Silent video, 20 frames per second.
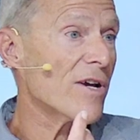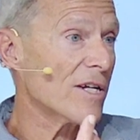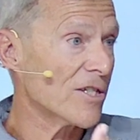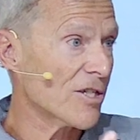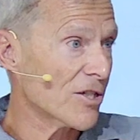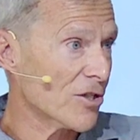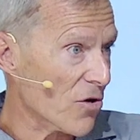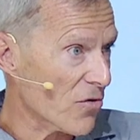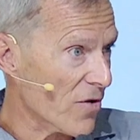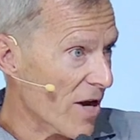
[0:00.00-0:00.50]

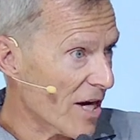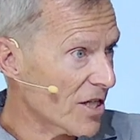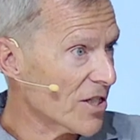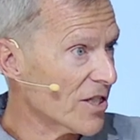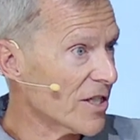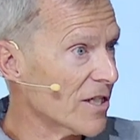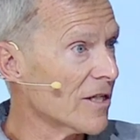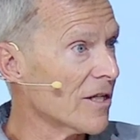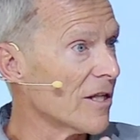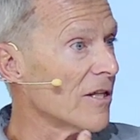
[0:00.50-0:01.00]

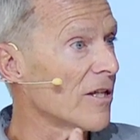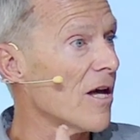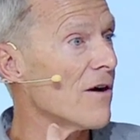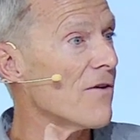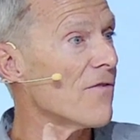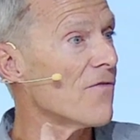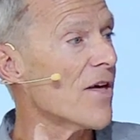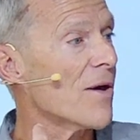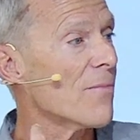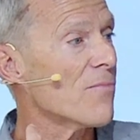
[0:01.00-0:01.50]
correction, a
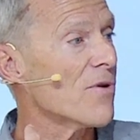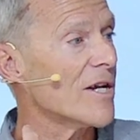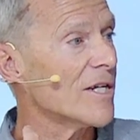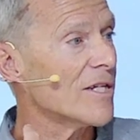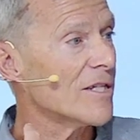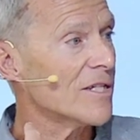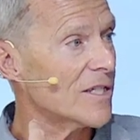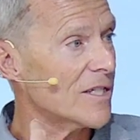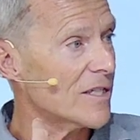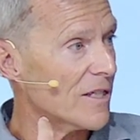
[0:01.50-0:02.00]
love that
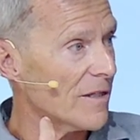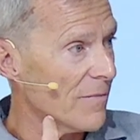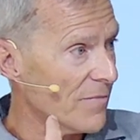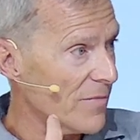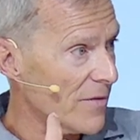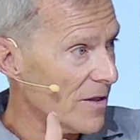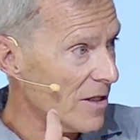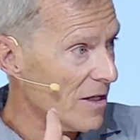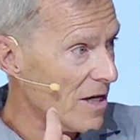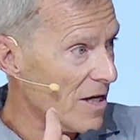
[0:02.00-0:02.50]
brings
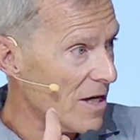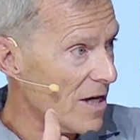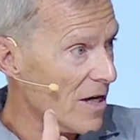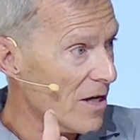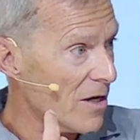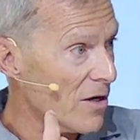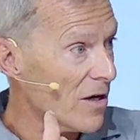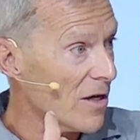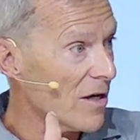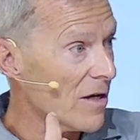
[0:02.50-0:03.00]

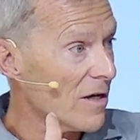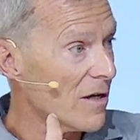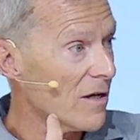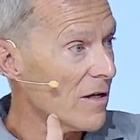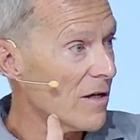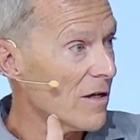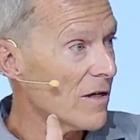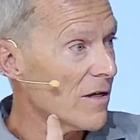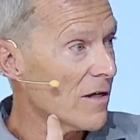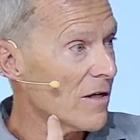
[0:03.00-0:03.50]
uh,
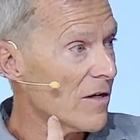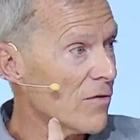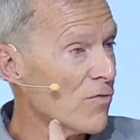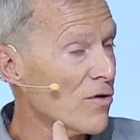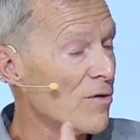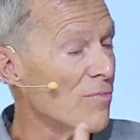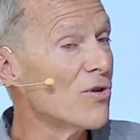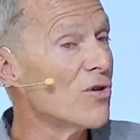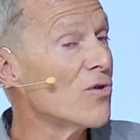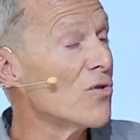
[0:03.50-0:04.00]

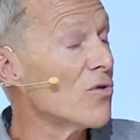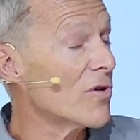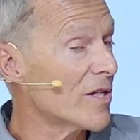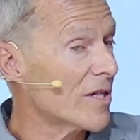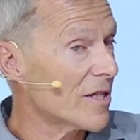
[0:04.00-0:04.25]
rebuke.